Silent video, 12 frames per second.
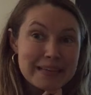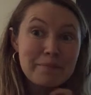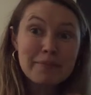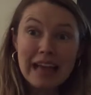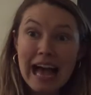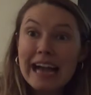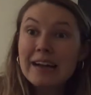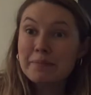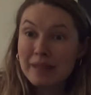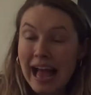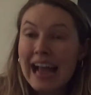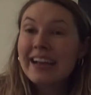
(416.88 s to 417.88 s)
Black,
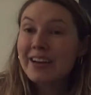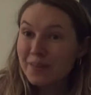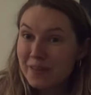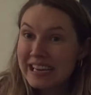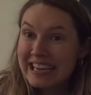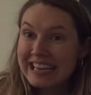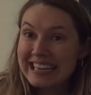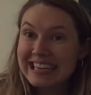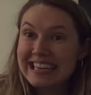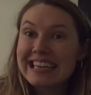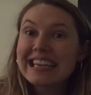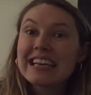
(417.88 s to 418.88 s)
black, green.
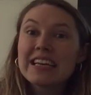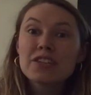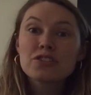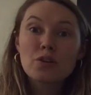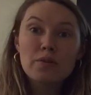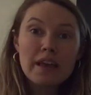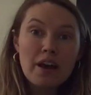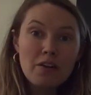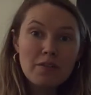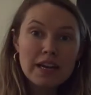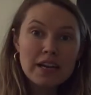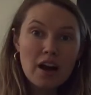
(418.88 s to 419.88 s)
So they
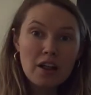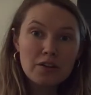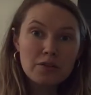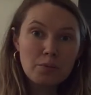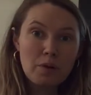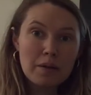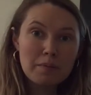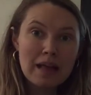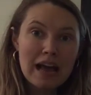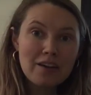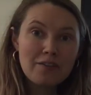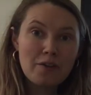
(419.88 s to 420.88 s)
already colored one
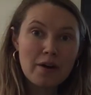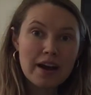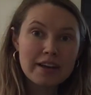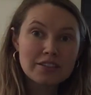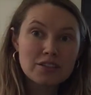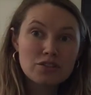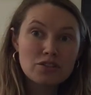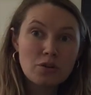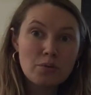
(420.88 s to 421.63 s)
black for us, so